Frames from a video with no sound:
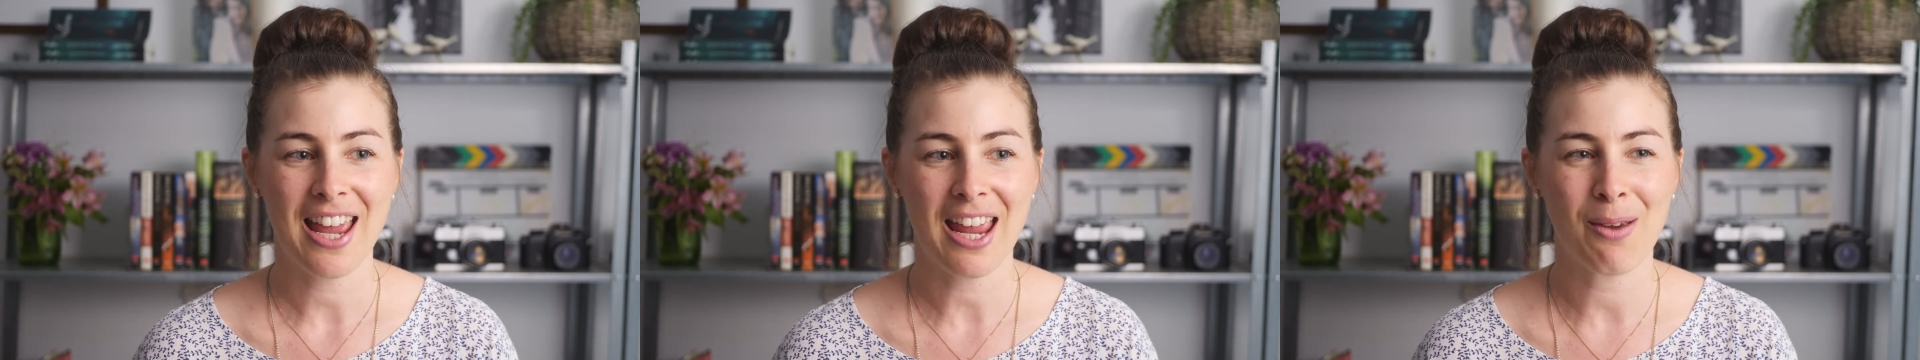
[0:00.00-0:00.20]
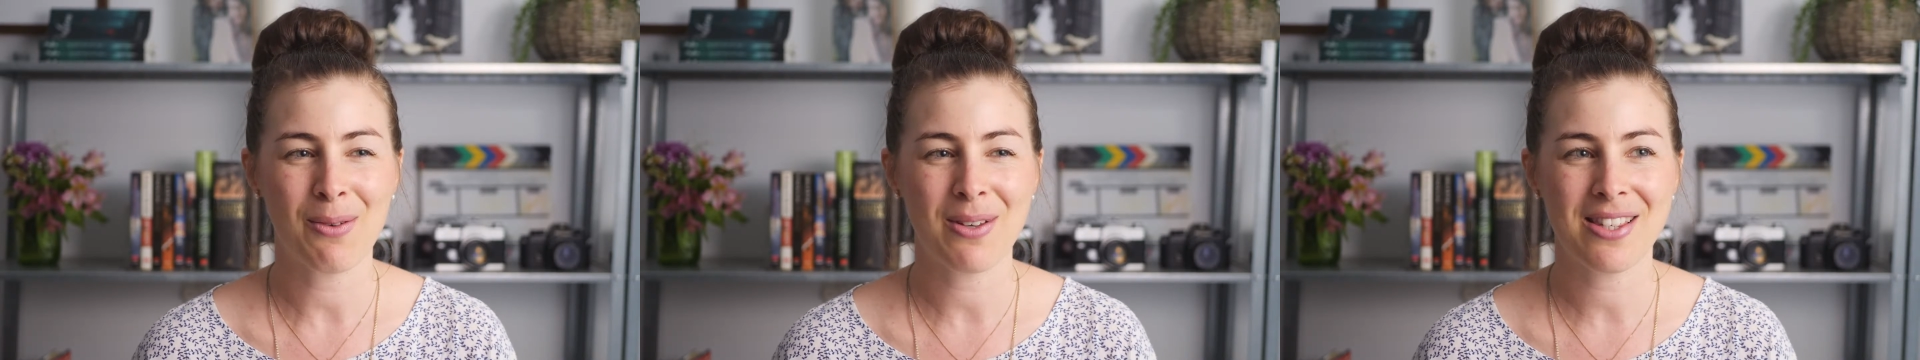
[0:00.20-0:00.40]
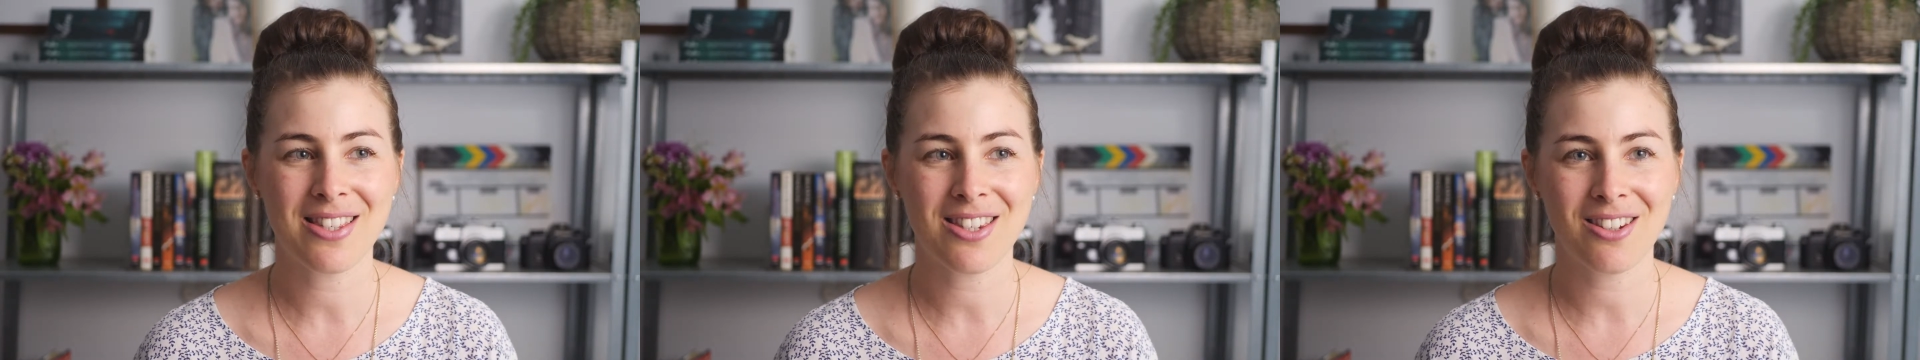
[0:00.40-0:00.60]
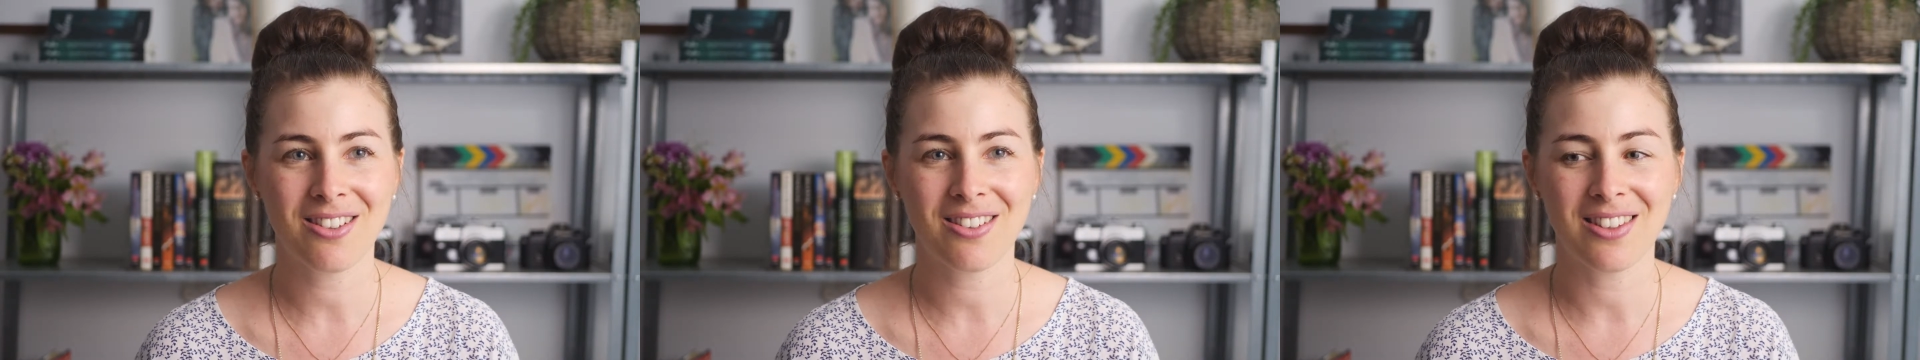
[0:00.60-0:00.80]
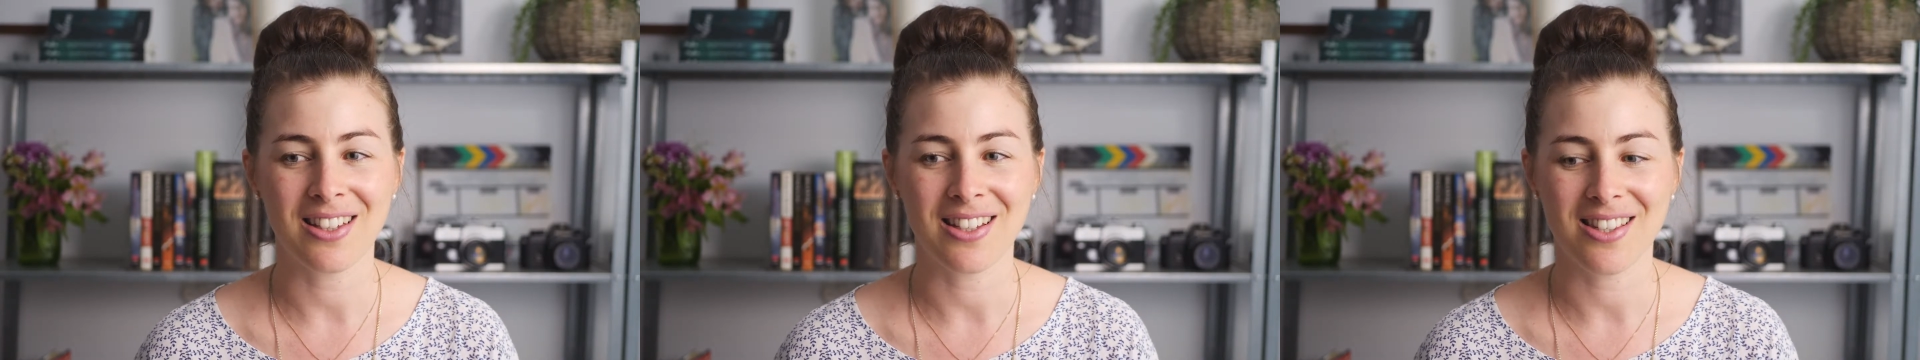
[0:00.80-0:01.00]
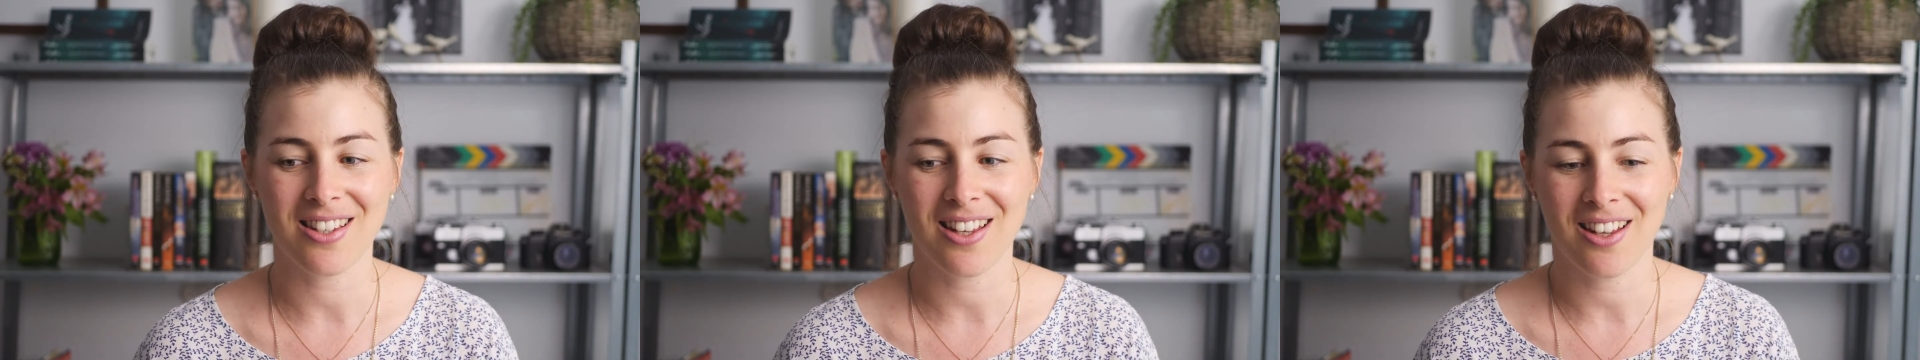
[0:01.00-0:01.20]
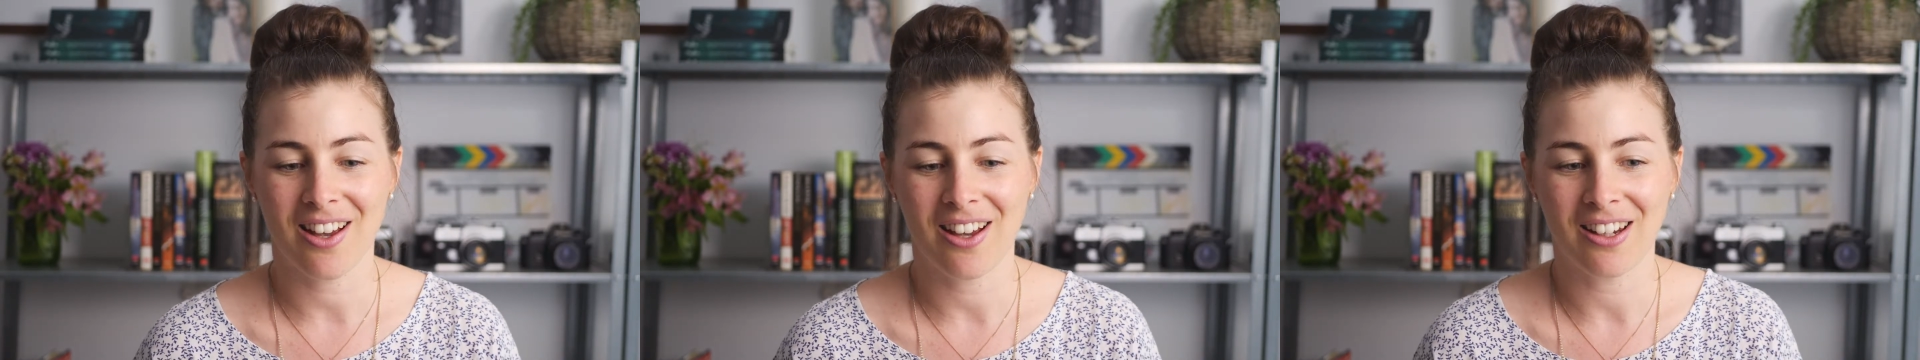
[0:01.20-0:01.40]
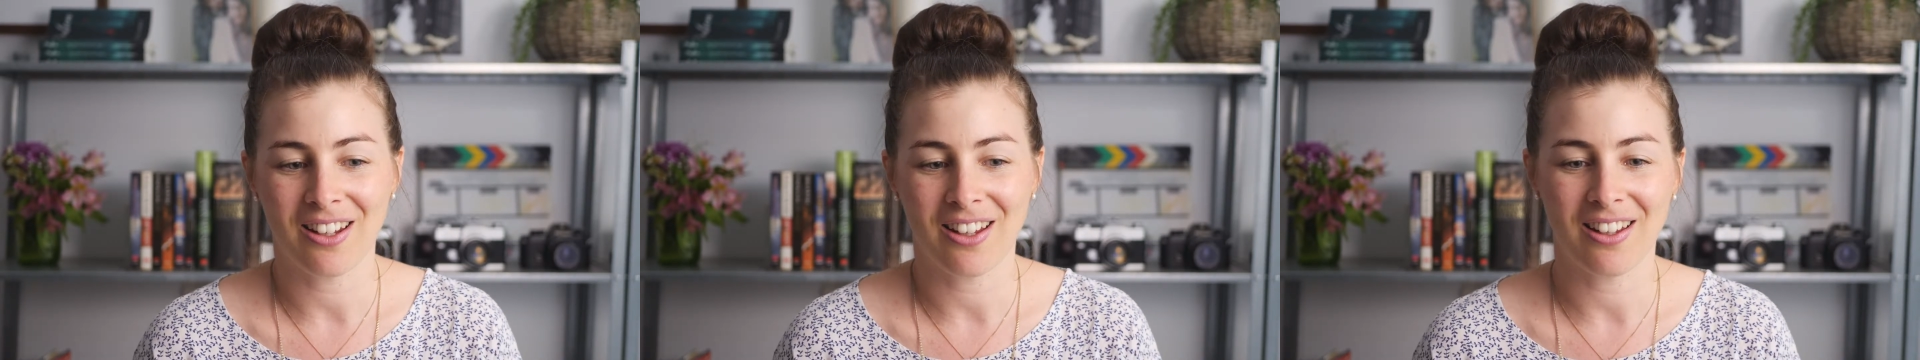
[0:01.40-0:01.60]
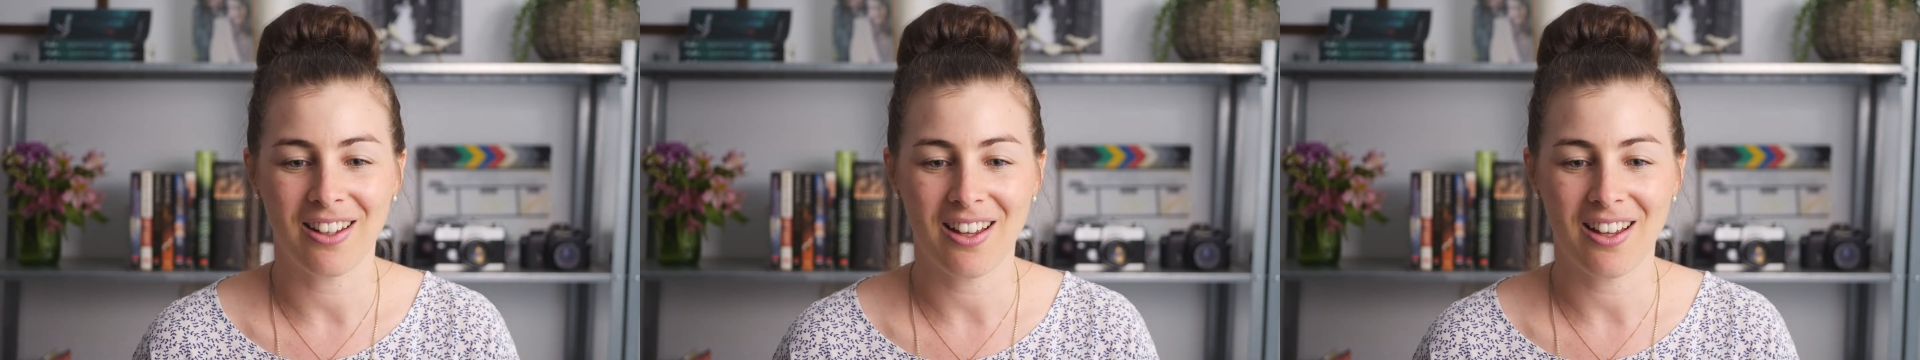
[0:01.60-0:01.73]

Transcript: it was still this kind of